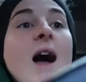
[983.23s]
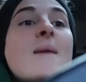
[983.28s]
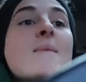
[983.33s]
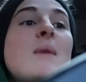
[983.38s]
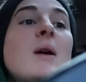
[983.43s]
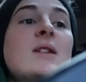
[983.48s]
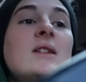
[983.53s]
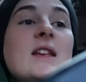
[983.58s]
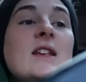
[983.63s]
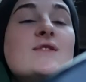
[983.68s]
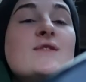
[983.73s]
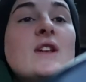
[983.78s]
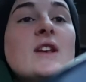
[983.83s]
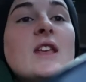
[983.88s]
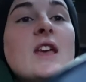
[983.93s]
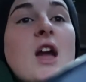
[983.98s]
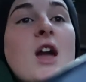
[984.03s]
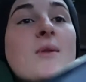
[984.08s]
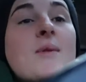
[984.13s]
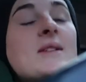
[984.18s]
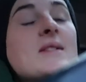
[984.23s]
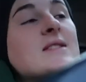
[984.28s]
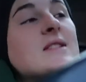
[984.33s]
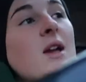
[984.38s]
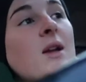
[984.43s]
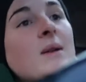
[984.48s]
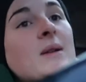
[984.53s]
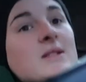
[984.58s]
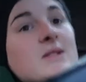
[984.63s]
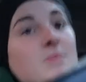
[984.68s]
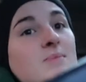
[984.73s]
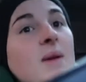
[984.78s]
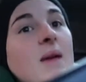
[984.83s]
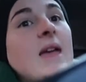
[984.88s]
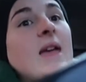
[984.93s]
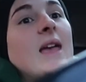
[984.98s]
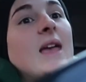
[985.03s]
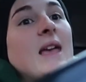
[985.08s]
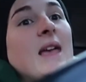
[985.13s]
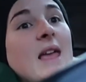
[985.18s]
Monday's video is going to
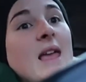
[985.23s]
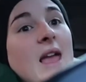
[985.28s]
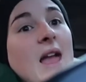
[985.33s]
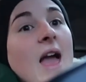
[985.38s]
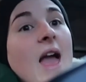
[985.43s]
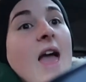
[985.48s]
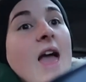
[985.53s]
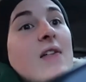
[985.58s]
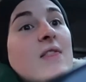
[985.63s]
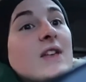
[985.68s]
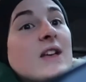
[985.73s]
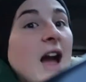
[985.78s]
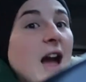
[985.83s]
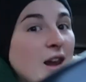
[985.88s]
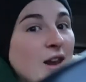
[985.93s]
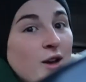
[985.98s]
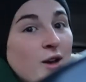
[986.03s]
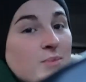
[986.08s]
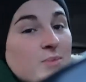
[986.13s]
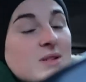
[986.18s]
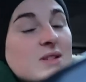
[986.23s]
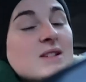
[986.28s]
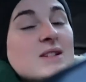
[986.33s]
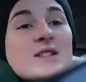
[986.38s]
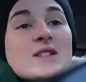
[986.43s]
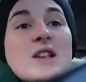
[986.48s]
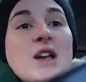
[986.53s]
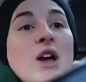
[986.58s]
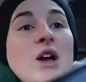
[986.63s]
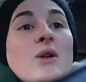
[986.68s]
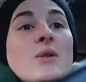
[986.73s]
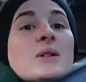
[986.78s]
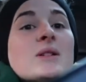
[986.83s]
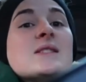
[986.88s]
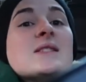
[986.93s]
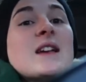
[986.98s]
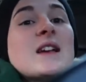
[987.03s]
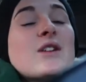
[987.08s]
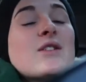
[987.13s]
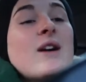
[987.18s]
be the gallops, so
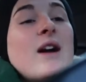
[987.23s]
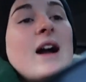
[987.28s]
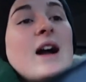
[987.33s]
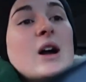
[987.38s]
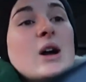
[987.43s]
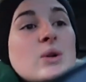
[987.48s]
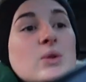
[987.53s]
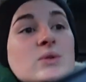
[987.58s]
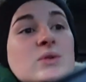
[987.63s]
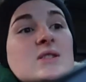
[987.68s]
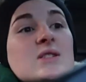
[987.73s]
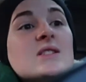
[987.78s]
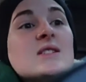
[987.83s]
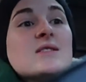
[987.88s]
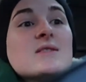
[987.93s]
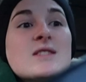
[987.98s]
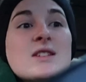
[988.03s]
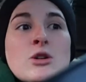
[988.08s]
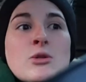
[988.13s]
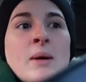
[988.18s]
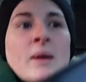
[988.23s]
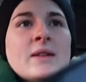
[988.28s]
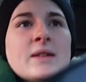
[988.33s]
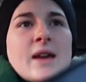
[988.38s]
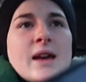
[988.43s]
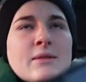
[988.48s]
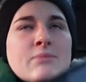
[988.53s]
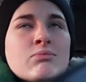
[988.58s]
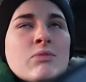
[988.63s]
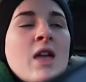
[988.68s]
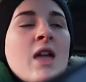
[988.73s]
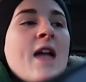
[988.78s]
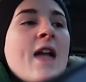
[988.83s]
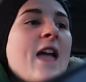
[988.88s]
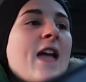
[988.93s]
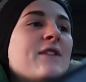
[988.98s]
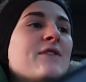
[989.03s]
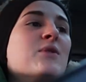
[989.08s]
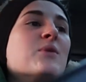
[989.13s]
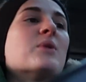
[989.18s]
stick around till Monday
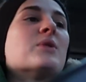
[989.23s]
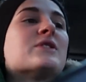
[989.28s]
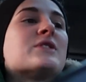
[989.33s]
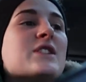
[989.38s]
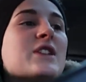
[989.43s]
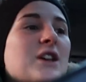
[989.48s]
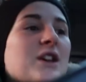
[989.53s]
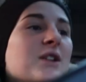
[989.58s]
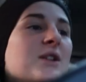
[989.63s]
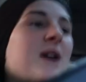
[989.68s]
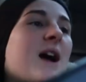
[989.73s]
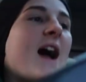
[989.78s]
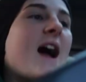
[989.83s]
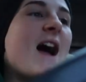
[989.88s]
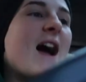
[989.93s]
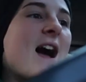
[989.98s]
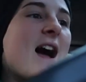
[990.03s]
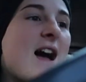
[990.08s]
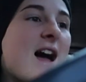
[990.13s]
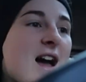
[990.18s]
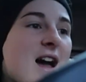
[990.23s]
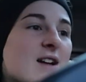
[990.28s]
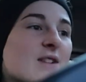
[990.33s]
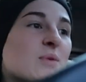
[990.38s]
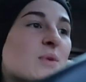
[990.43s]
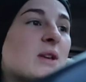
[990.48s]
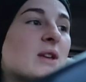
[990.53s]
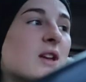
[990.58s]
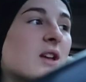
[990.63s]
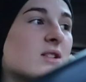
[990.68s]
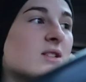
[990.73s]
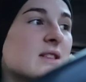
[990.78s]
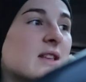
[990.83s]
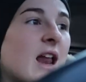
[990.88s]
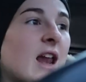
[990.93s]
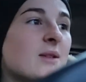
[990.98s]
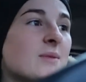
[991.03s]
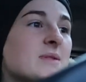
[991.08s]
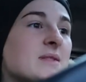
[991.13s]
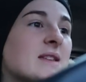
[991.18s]
if you want to, and we can go to
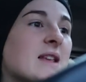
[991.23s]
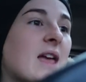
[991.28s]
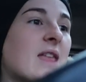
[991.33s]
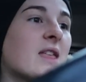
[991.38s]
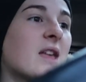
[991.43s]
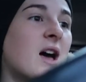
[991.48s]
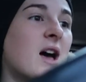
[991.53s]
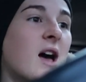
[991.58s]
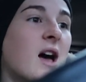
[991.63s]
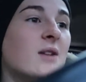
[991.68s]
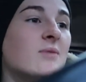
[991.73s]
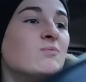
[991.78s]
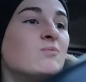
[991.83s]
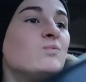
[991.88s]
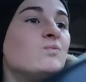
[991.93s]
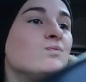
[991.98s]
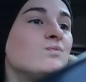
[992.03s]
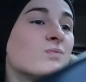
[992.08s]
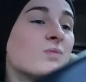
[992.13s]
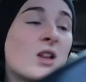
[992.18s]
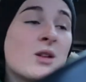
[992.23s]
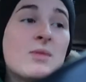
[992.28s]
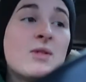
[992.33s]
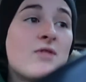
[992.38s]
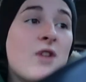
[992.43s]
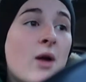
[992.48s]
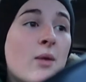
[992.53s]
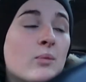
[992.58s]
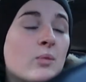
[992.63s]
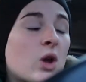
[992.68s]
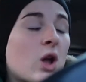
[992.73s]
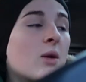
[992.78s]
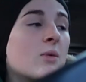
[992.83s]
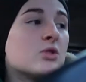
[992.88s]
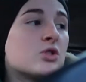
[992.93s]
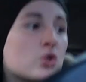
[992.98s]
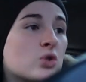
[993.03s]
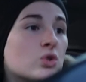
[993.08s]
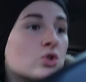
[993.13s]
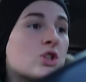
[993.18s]
gallops together. It's gonna be fun. We're going
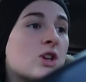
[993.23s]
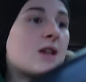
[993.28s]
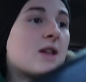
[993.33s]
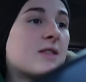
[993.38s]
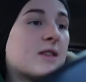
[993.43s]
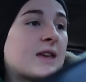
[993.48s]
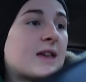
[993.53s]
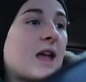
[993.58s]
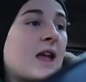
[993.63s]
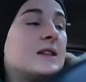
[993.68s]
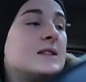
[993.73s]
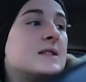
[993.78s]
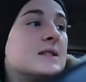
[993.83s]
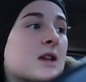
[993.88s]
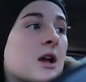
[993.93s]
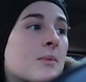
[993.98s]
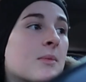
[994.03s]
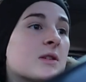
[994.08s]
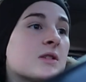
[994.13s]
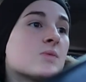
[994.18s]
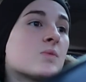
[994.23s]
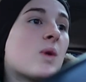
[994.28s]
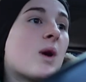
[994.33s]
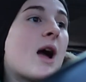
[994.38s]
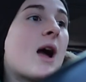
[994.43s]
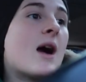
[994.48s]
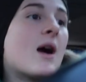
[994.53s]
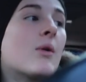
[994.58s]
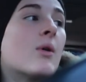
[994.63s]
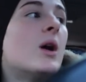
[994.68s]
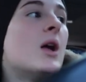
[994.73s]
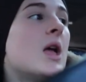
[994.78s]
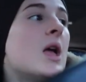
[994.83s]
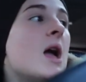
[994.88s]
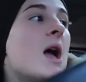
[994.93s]
with Georgie. I think Katie's coming as well.